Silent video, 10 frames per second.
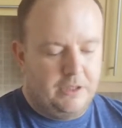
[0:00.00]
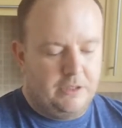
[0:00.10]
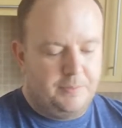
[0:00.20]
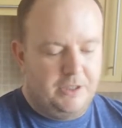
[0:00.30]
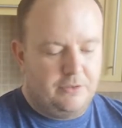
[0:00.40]

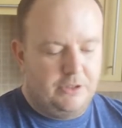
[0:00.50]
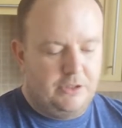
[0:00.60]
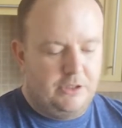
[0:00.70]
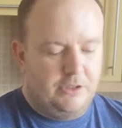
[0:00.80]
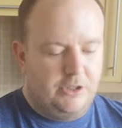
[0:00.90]
There's been a
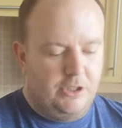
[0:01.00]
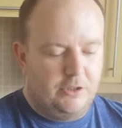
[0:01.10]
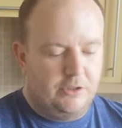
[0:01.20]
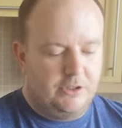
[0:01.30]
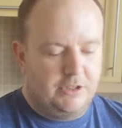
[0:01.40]
Christian
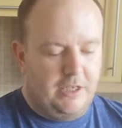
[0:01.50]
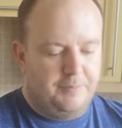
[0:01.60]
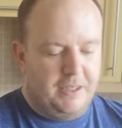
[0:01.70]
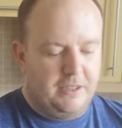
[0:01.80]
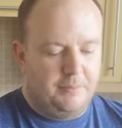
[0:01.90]
church on the site of
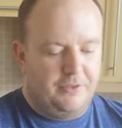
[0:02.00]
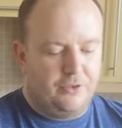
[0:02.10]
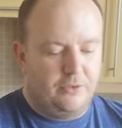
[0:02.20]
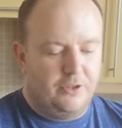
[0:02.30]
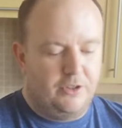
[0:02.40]
Bath Abbey
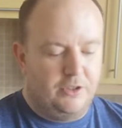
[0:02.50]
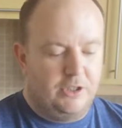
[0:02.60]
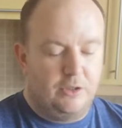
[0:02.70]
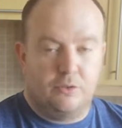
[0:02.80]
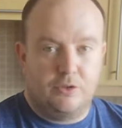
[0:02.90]
for over
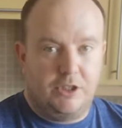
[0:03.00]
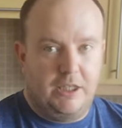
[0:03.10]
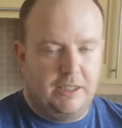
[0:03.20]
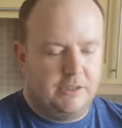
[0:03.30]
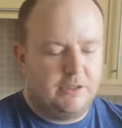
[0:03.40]
1300
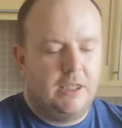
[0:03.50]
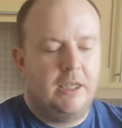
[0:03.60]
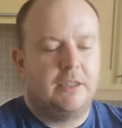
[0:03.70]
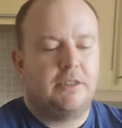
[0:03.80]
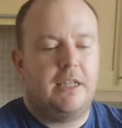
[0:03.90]
years.
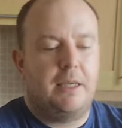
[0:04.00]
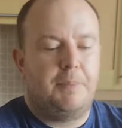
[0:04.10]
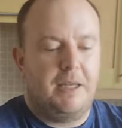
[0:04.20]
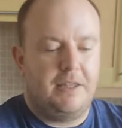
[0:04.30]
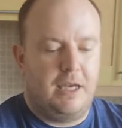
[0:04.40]
Today,
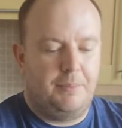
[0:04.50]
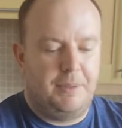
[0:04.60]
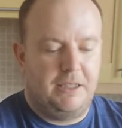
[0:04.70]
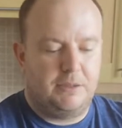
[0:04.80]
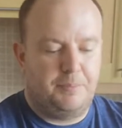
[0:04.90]
Bath
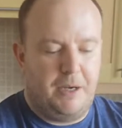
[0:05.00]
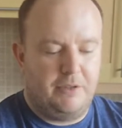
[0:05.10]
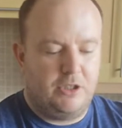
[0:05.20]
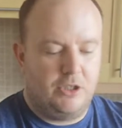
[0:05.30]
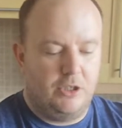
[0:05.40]
Abbey is a
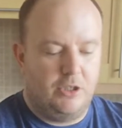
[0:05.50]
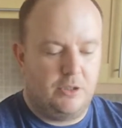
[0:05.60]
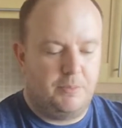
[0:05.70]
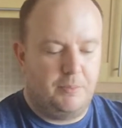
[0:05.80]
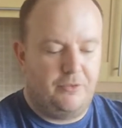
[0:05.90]
parish
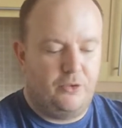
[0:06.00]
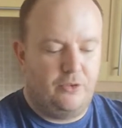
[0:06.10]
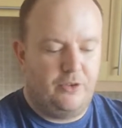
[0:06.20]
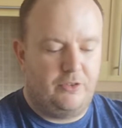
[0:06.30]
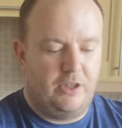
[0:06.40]
church, but before
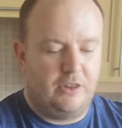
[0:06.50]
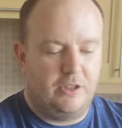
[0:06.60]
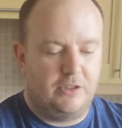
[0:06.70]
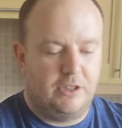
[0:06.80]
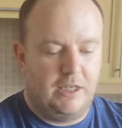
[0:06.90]

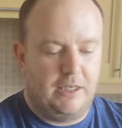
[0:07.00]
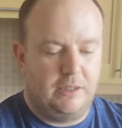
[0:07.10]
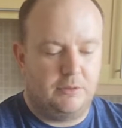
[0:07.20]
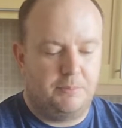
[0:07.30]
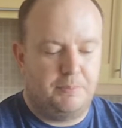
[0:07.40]
1539,
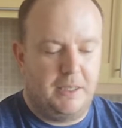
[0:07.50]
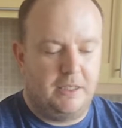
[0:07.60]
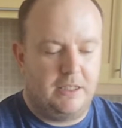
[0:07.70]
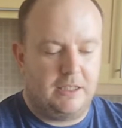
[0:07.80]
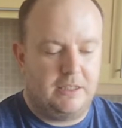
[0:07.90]
it was a
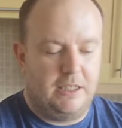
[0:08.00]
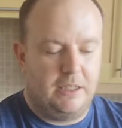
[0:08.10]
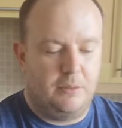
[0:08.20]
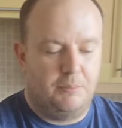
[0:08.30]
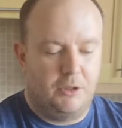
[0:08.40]

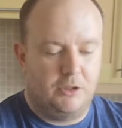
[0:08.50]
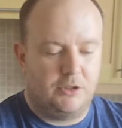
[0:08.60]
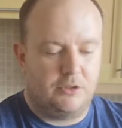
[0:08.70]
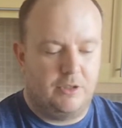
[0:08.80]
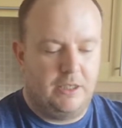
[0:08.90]
Benedictine
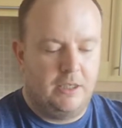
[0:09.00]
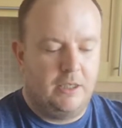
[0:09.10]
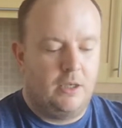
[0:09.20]
monastery.